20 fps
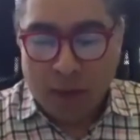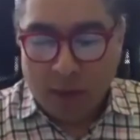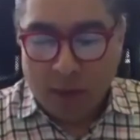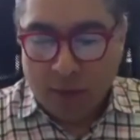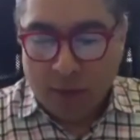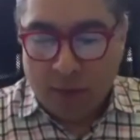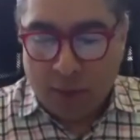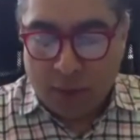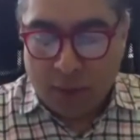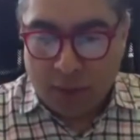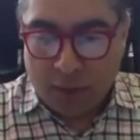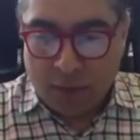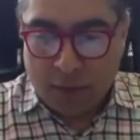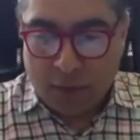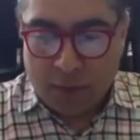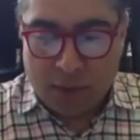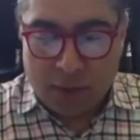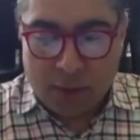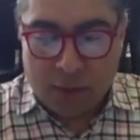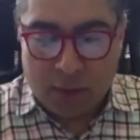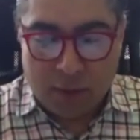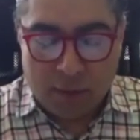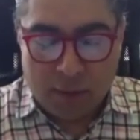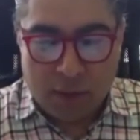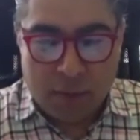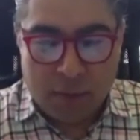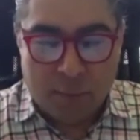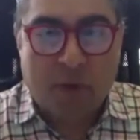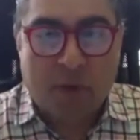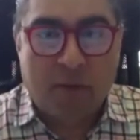
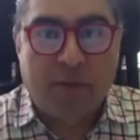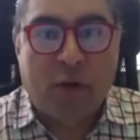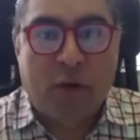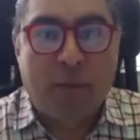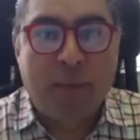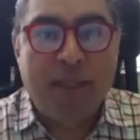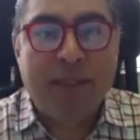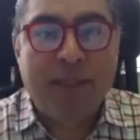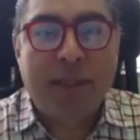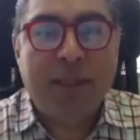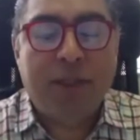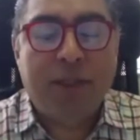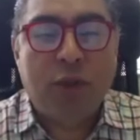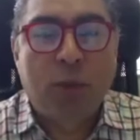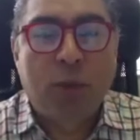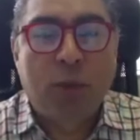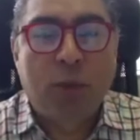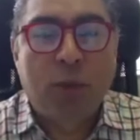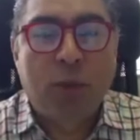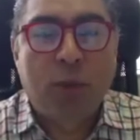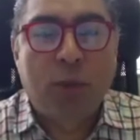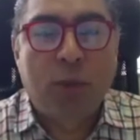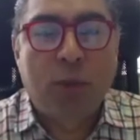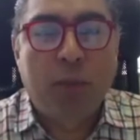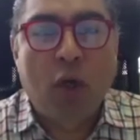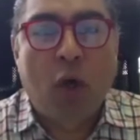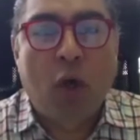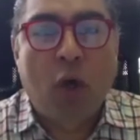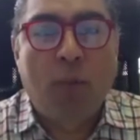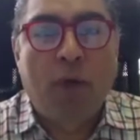their performances to become
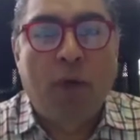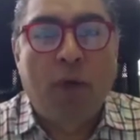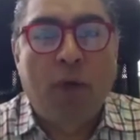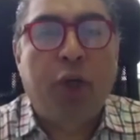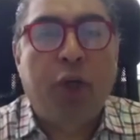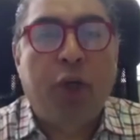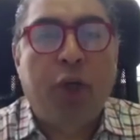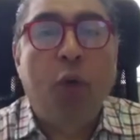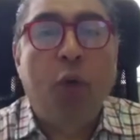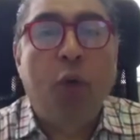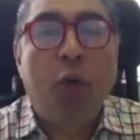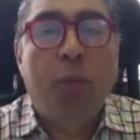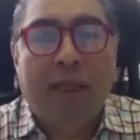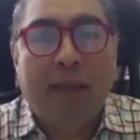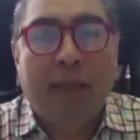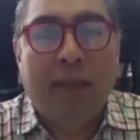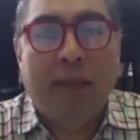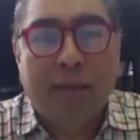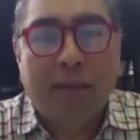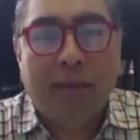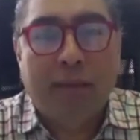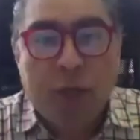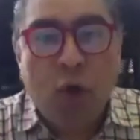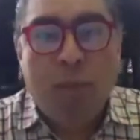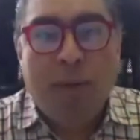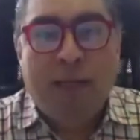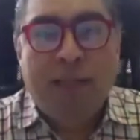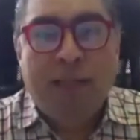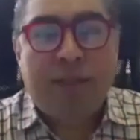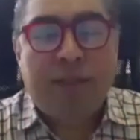more
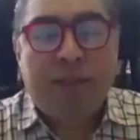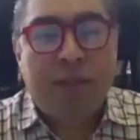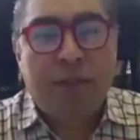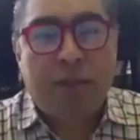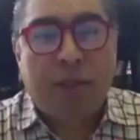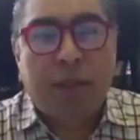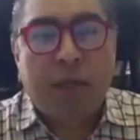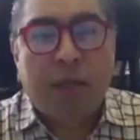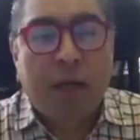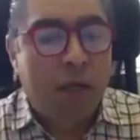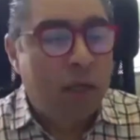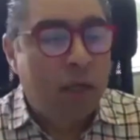human centered,